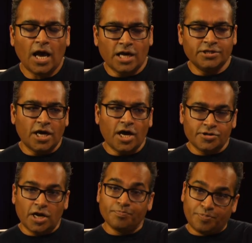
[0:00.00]
And,
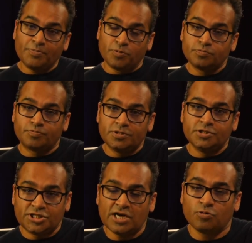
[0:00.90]
and, and people
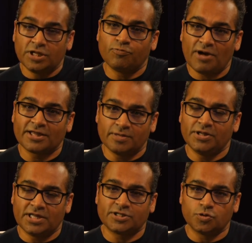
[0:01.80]
generally rank them
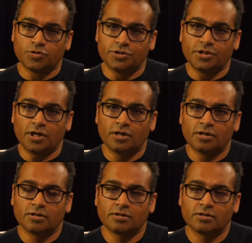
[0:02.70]
in that order, do they?